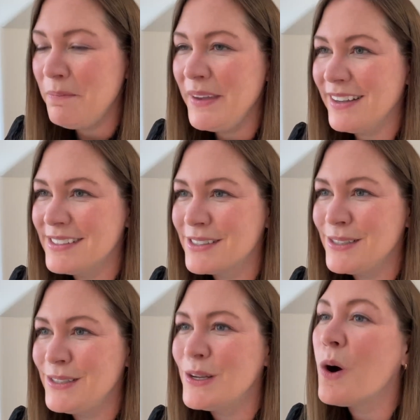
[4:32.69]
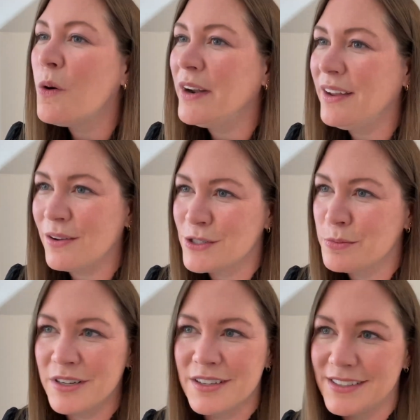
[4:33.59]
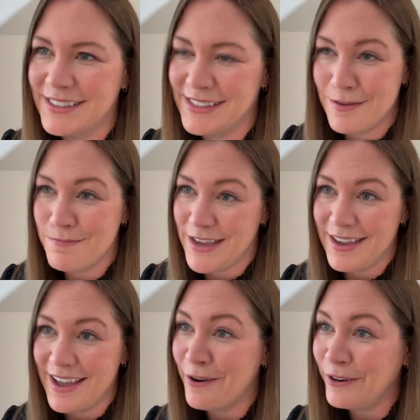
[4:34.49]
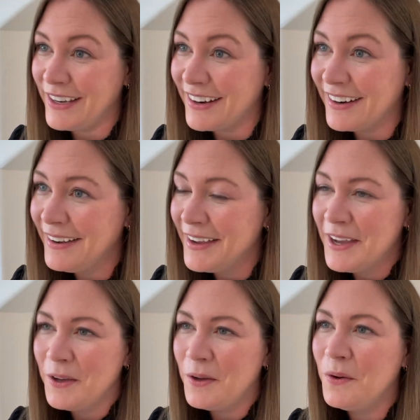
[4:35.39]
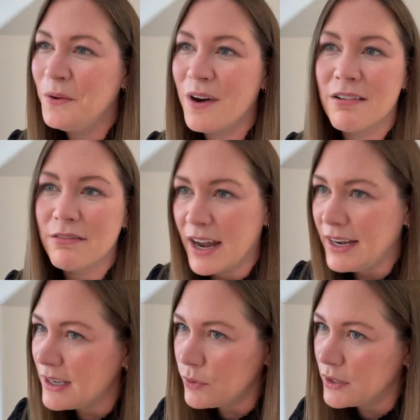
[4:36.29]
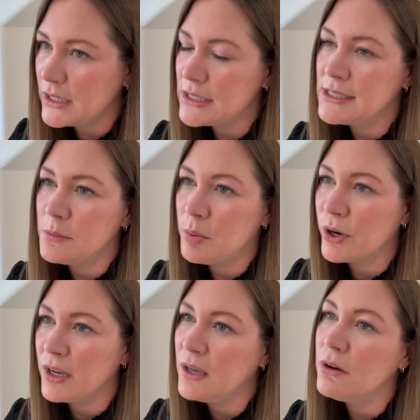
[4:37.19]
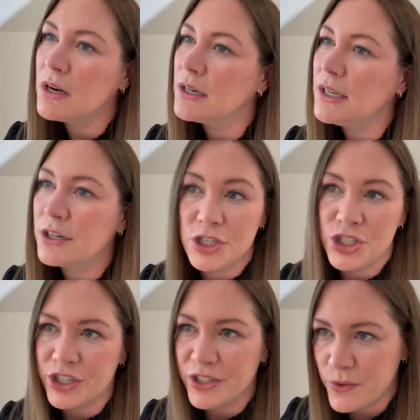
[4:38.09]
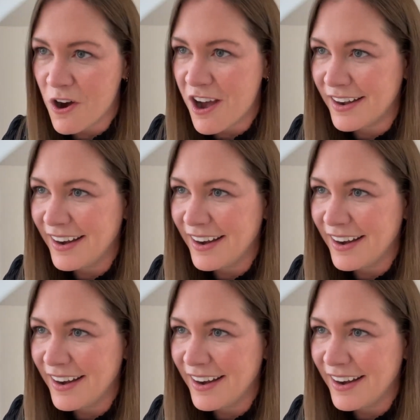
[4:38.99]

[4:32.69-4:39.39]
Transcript: because there's so many entrepreneurs like me out here who are ready and willing to support you and are here to cheer you on.